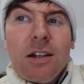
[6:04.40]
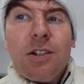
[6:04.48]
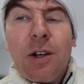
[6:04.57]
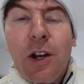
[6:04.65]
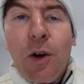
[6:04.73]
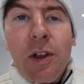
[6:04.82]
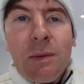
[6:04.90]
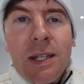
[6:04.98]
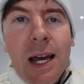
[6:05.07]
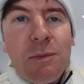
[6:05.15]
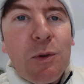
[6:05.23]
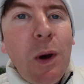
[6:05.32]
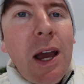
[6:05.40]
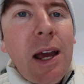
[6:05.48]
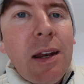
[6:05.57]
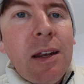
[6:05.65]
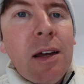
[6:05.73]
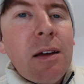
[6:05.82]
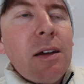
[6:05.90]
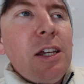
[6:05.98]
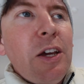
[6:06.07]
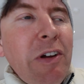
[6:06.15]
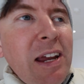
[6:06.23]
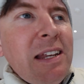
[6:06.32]
So you know them times when
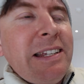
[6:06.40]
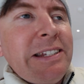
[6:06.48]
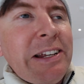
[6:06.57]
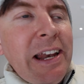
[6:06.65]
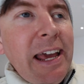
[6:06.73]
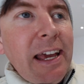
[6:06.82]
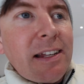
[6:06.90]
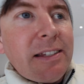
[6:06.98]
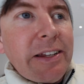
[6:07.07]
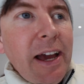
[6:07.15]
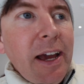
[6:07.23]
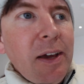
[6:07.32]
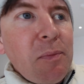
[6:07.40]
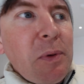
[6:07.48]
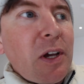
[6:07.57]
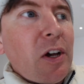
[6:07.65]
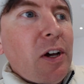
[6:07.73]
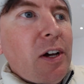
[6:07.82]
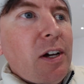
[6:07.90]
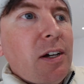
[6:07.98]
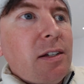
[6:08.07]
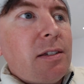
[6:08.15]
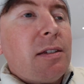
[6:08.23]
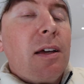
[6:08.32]
you're eating dinner later today
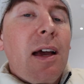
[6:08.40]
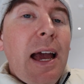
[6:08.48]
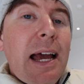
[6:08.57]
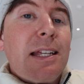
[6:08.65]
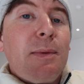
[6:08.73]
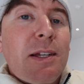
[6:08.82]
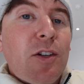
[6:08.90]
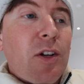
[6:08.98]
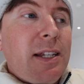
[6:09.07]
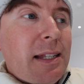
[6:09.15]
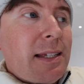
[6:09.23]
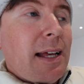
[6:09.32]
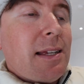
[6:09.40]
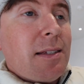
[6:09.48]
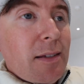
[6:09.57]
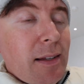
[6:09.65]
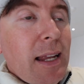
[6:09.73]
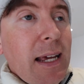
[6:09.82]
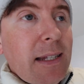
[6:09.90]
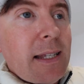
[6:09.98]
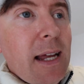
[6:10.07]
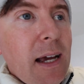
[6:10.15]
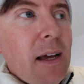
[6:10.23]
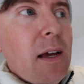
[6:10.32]
because Esme's got dance class till late
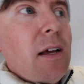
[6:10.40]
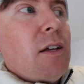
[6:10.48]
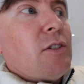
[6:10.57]
tonight.